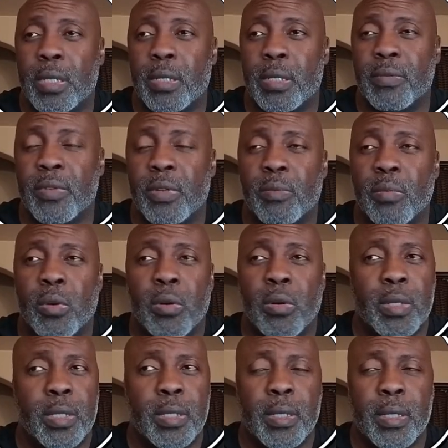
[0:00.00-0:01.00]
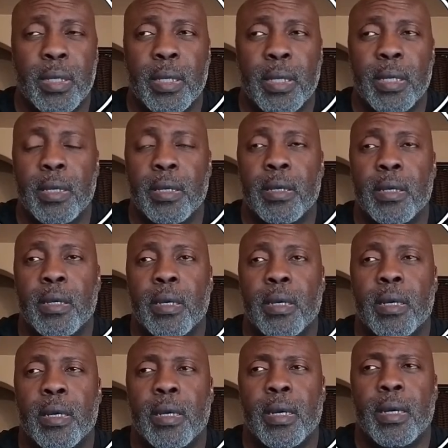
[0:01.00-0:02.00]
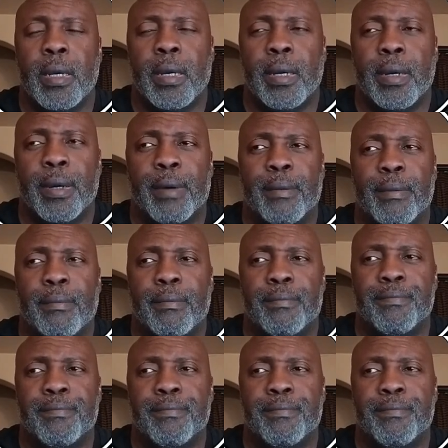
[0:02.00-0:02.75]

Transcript: different port. But